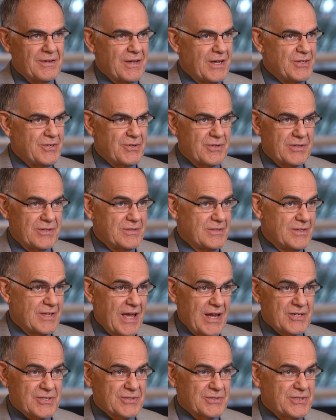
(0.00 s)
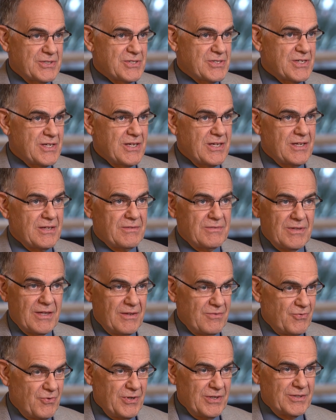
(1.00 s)
and you can actually see
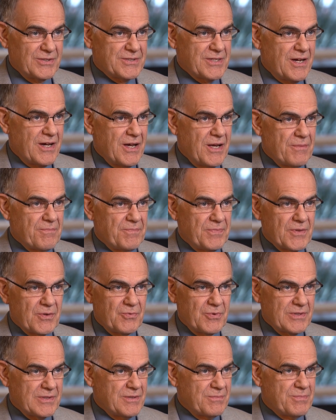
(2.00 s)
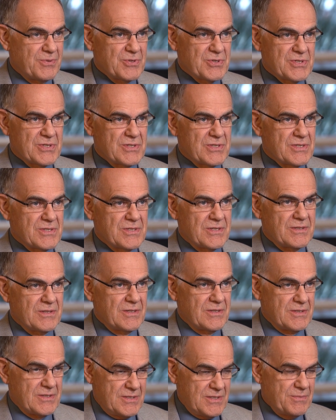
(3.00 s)
in real time what the person's
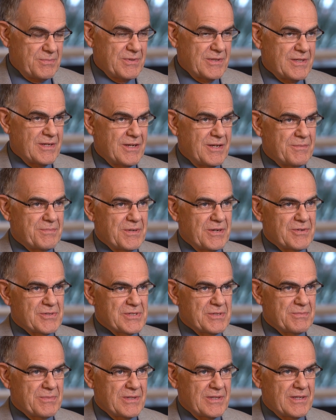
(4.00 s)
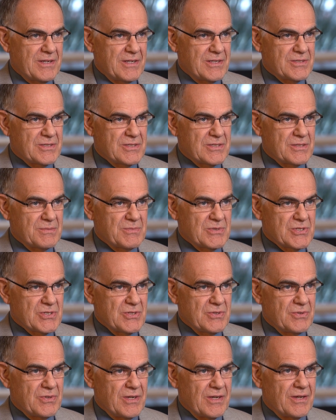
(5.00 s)
sympathetic, parasympathetic system is
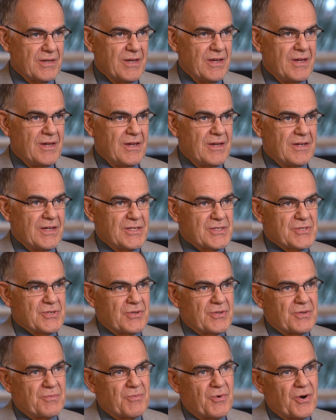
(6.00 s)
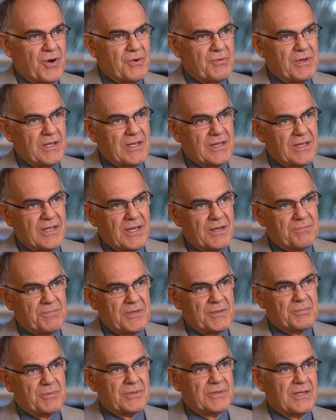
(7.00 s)
doing. And so the more we can get
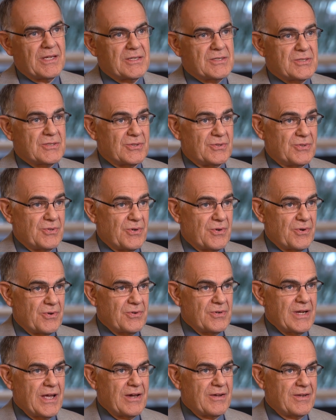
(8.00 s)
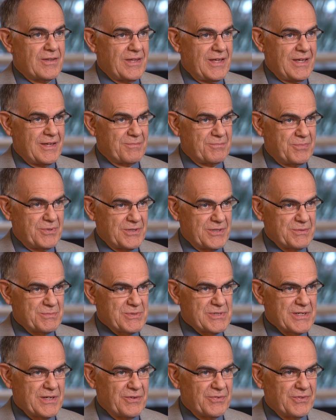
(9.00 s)
people then to learn how they can put
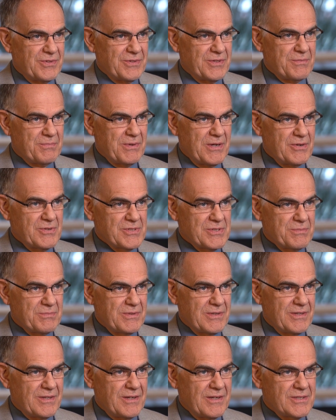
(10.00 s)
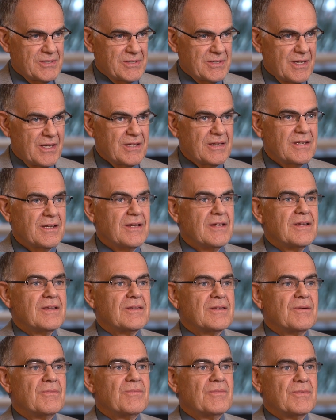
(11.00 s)
themselves into parasympathetic state,
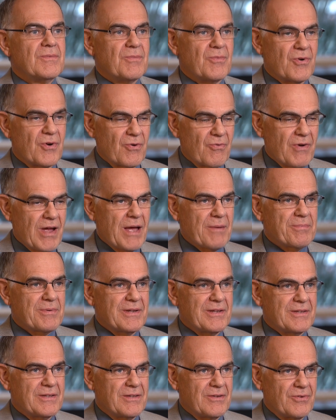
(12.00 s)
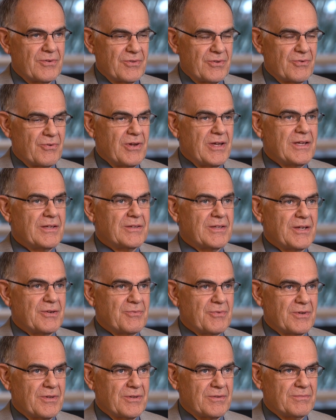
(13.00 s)
the more rapid their
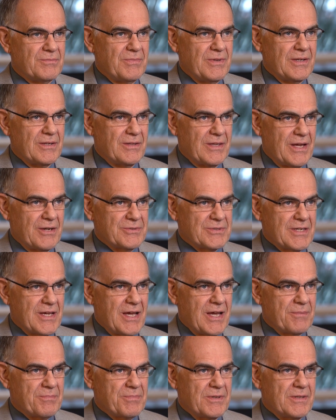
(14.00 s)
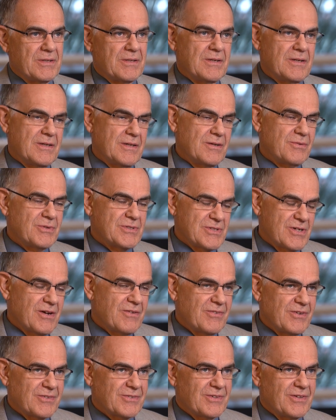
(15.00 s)
healing will be allowed to happen, which
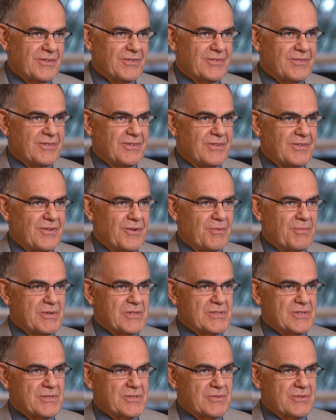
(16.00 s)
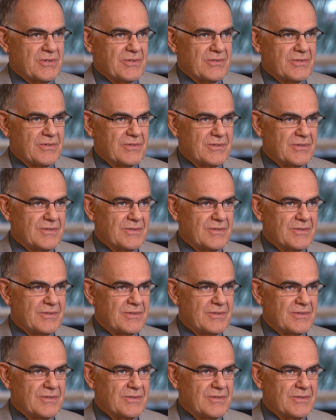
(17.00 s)
obviously is in their best interest.